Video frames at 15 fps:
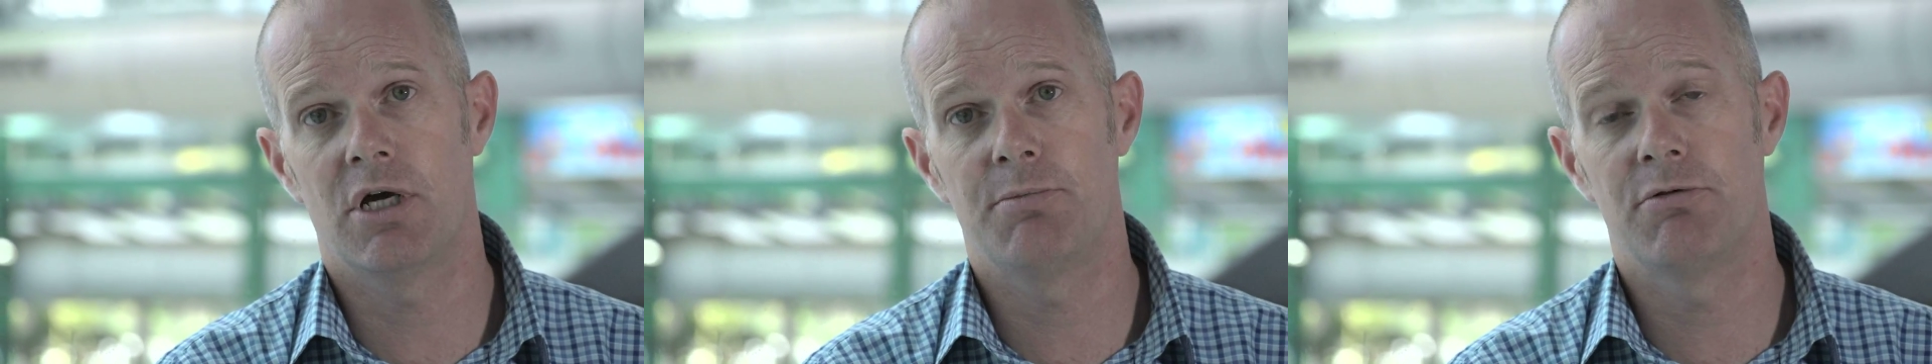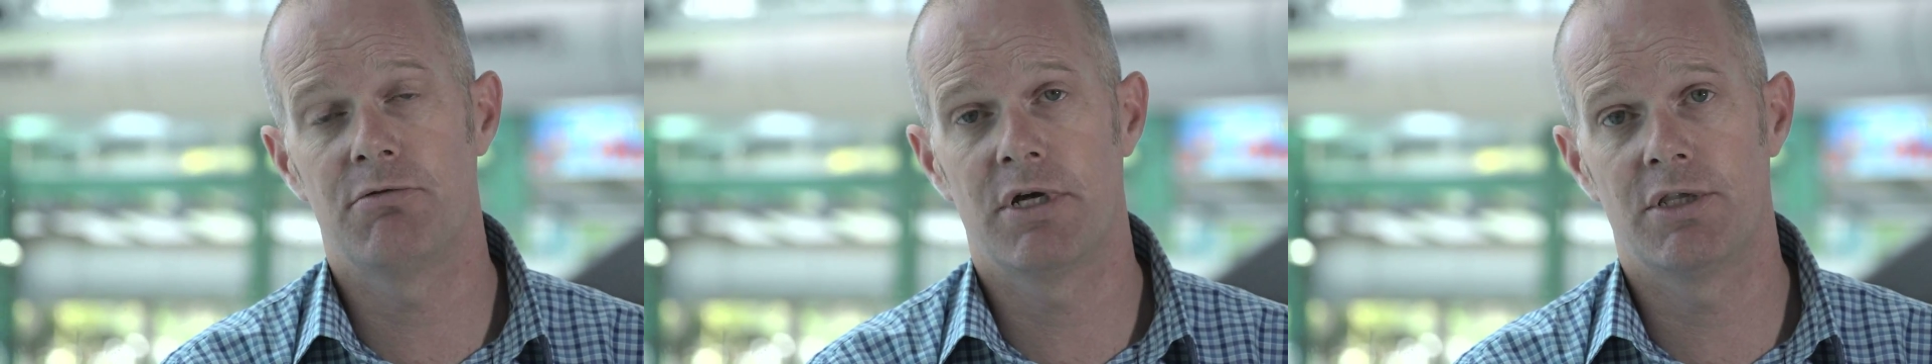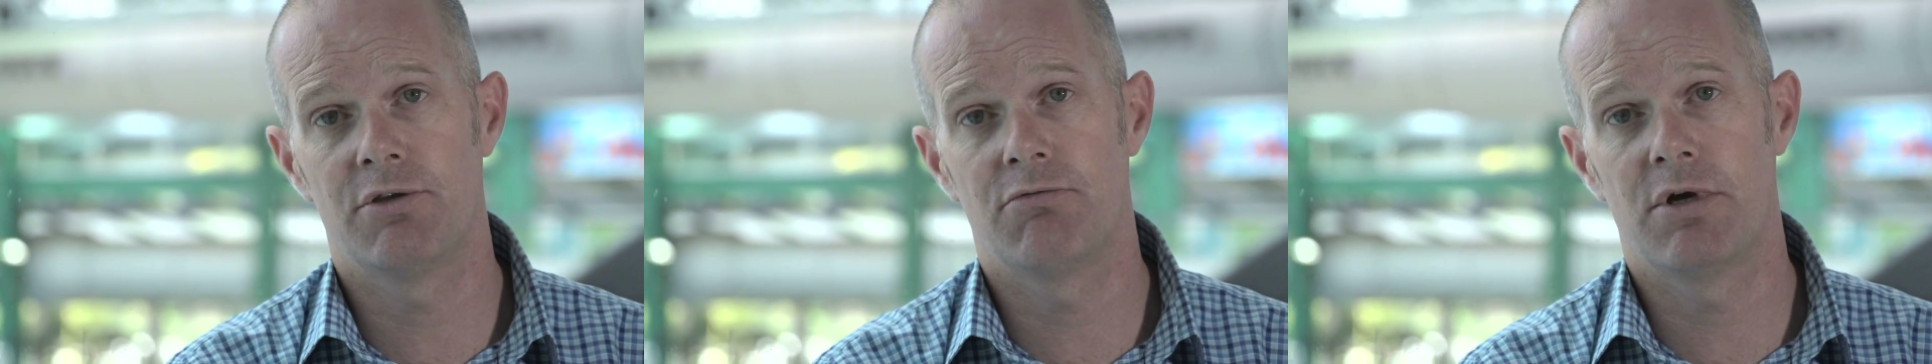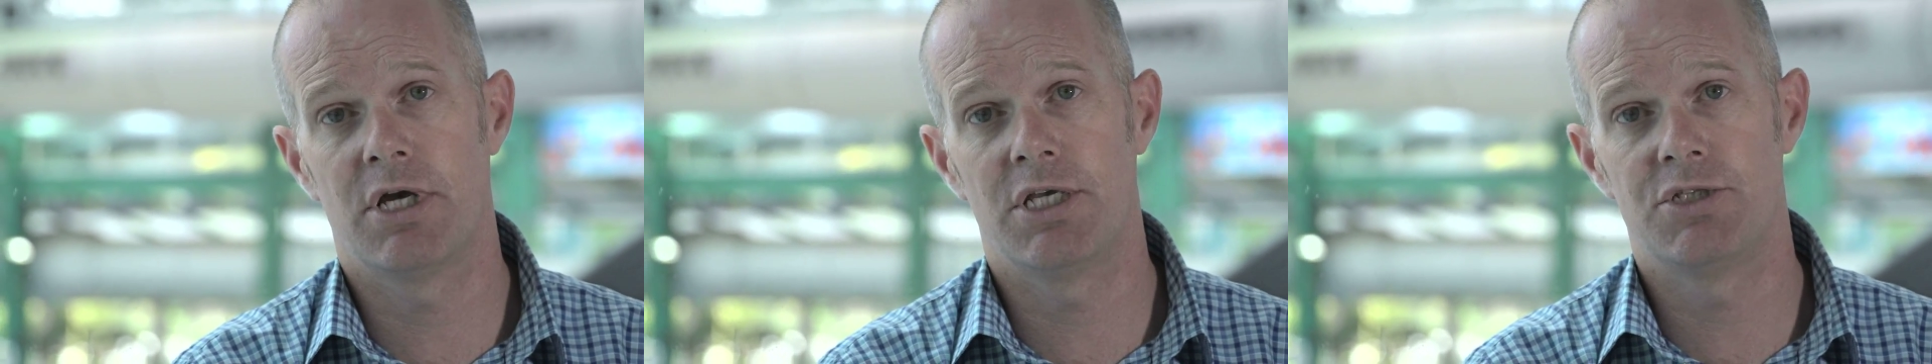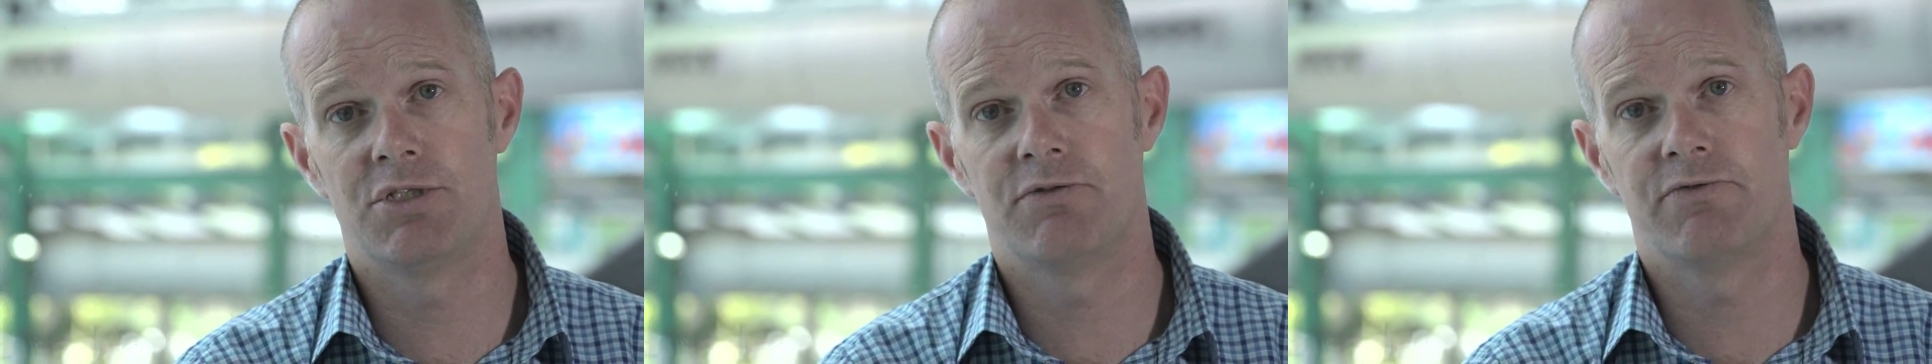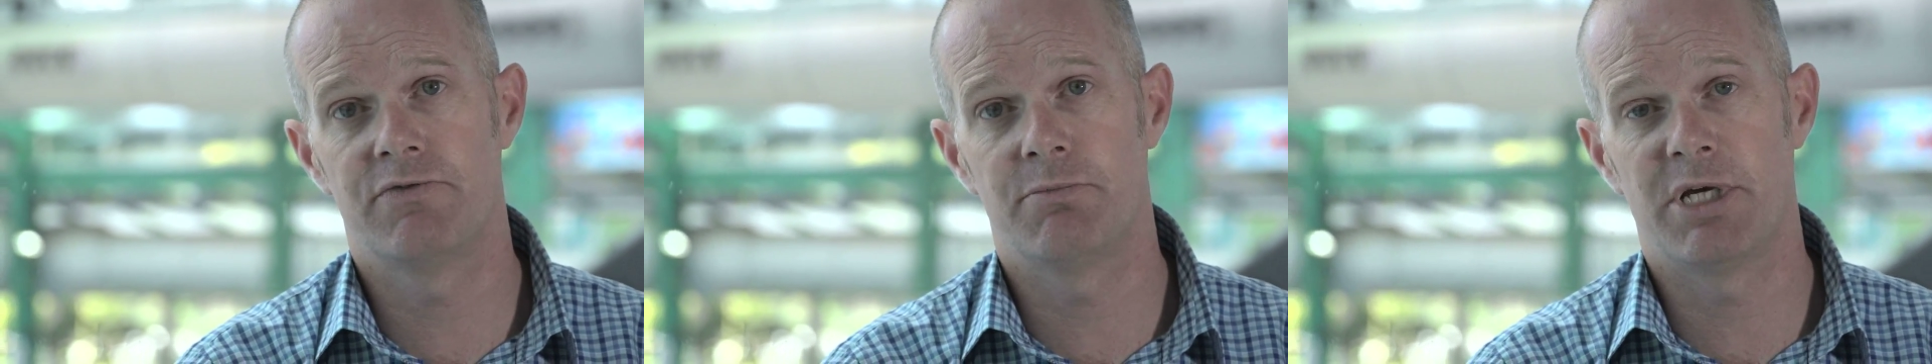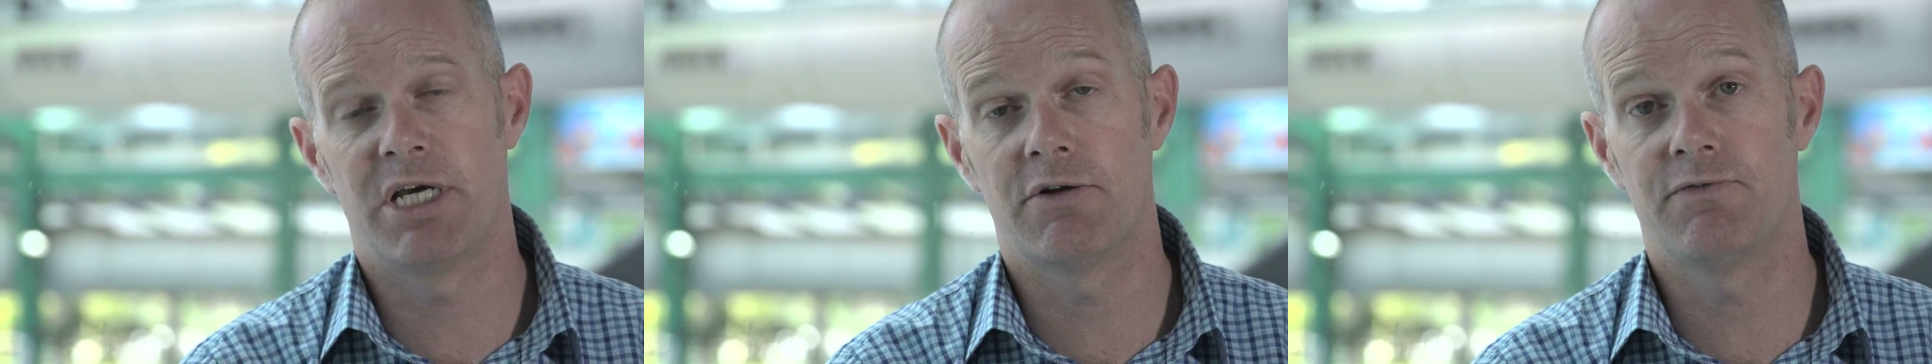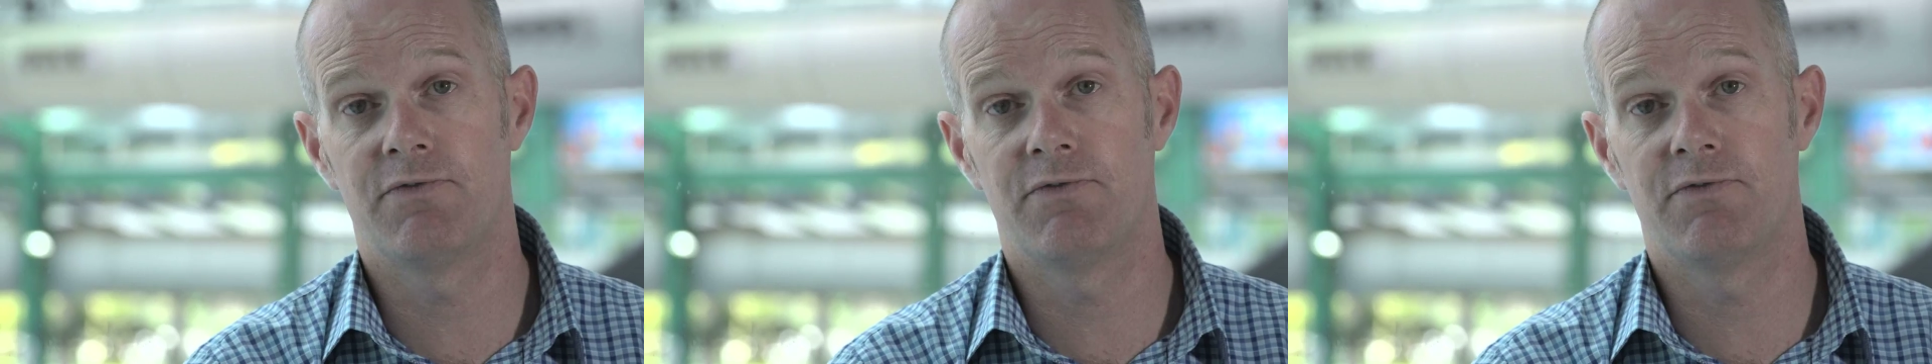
up around the range of about